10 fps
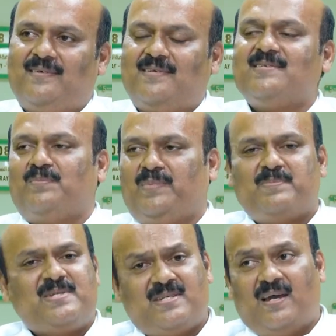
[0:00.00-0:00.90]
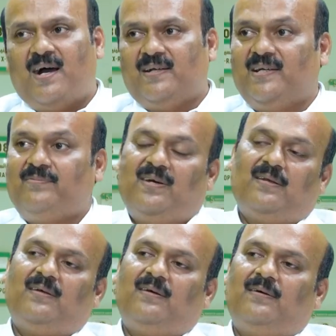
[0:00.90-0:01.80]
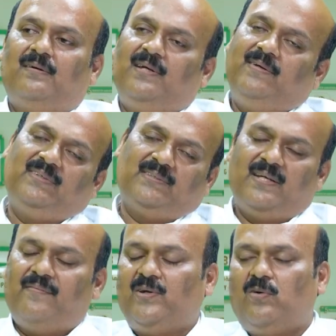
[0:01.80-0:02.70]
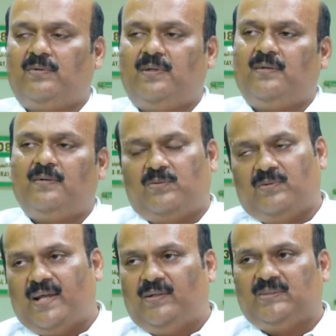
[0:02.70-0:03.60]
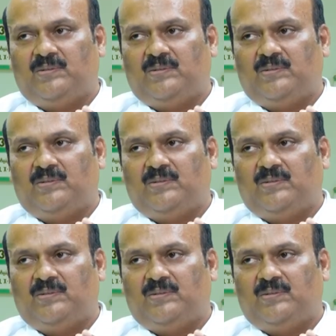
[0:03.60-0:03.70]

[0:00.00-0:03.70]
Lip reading: Sometimes it's a hard net for every doctor to diagnose